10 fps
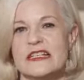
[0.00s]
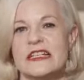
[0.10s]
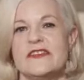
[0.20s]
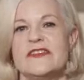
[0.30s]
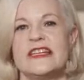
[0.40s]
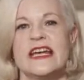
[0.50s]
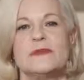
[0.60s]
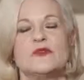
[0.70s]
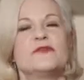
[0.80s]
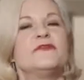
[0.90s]
have
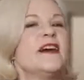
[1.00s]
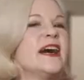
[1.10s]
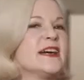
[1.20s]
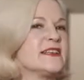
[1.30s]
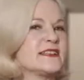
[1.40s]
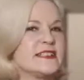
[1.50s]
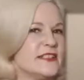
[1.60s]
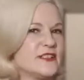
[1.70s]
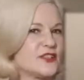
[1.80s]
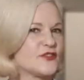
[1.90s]
enabled vast
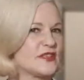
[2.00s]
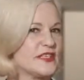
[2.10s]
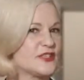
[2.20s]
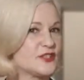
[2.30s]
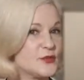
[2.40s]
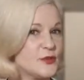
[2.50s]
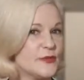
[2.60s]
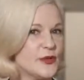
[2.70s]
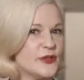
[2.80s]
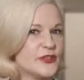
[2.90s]
industries to
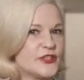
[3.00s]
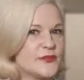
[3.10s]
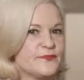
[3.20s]
emerge.